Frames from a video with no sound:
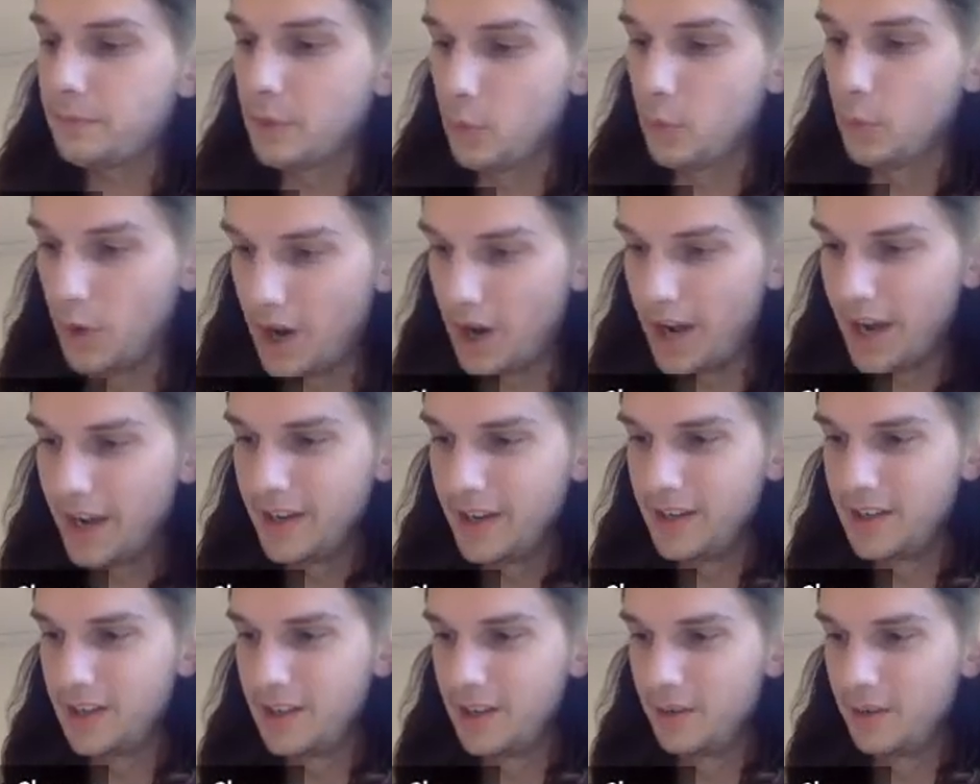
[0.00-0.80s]

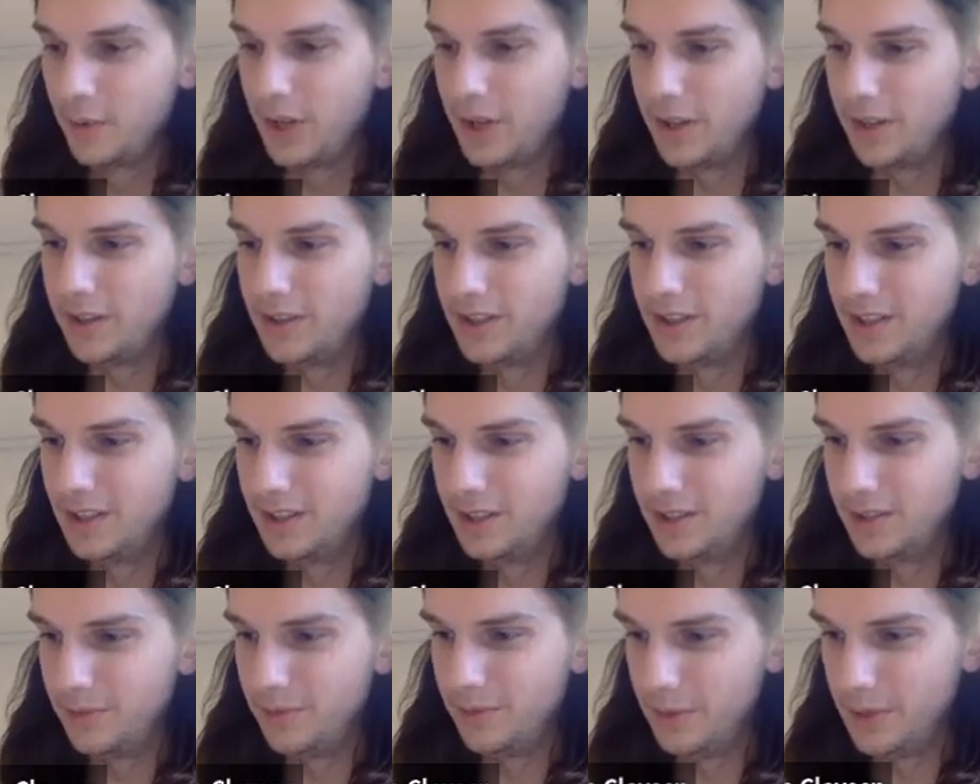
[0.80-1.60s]
Why? Well,
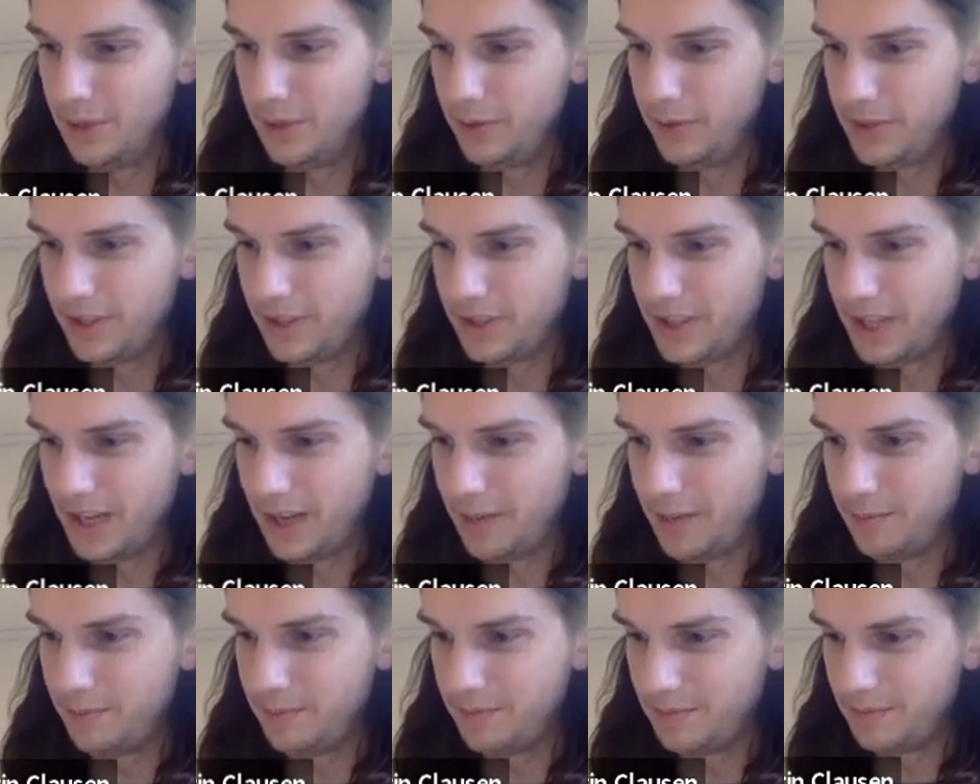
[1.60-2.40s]
we use the
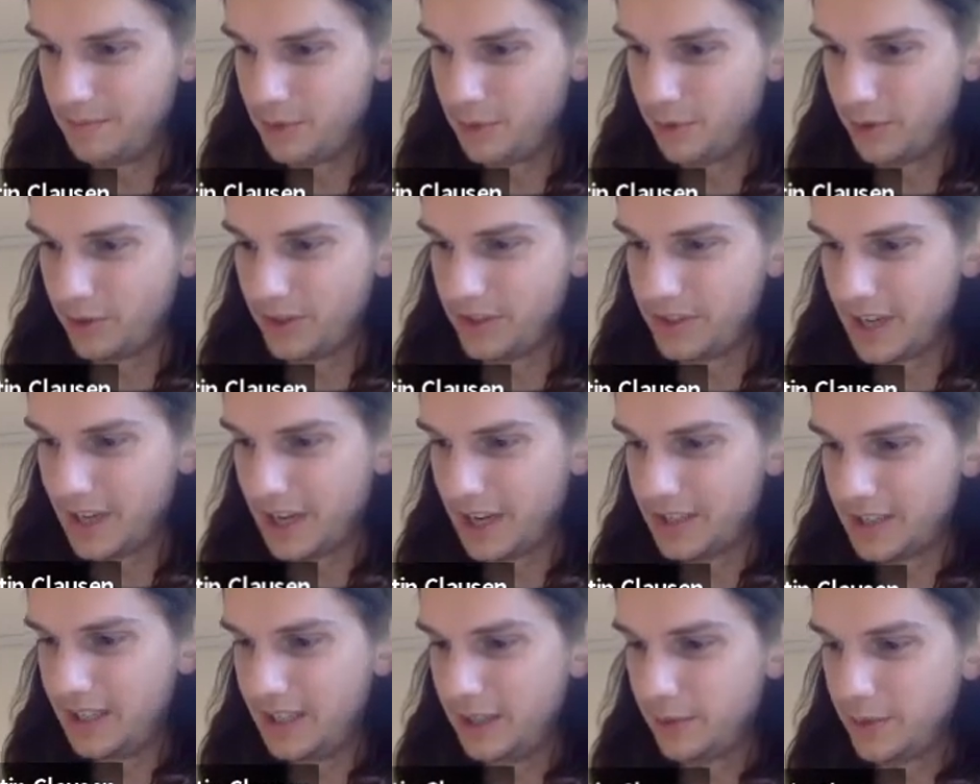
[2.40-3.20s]
same short
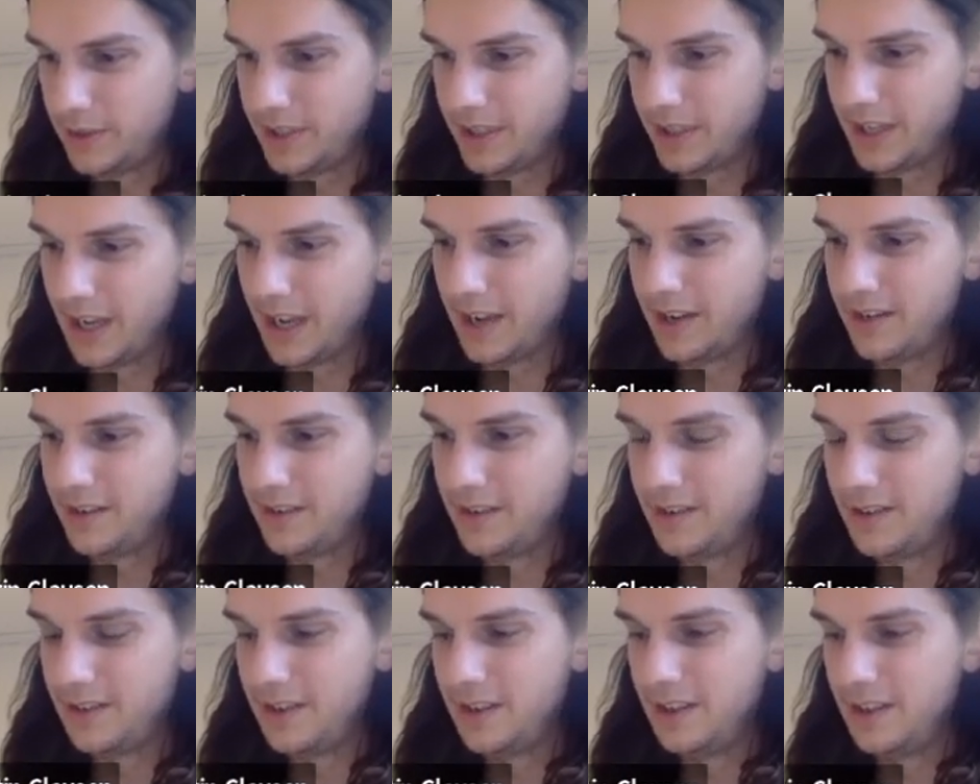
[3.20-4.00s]
exact sequence again.